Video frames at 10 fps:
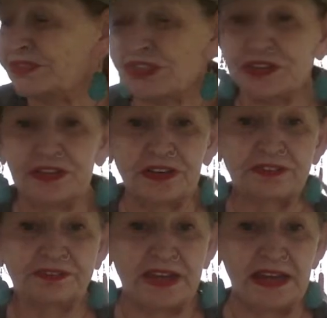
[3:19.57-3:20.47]
turn their
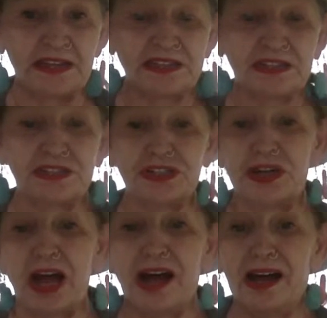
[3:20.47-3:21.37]
face to
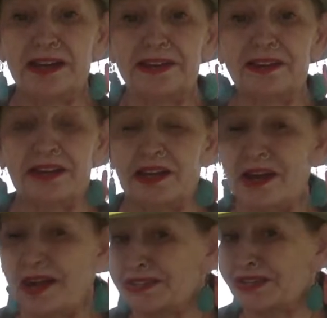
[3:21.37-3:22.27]
God, that
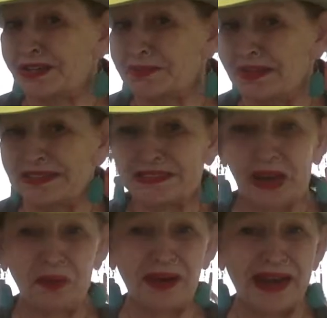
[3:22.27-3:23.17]
God's going to be
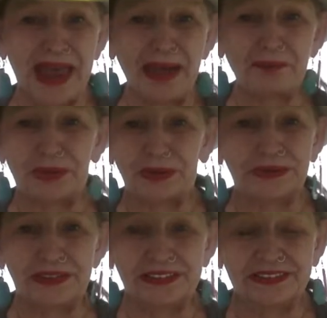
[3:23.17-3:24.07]
so enamored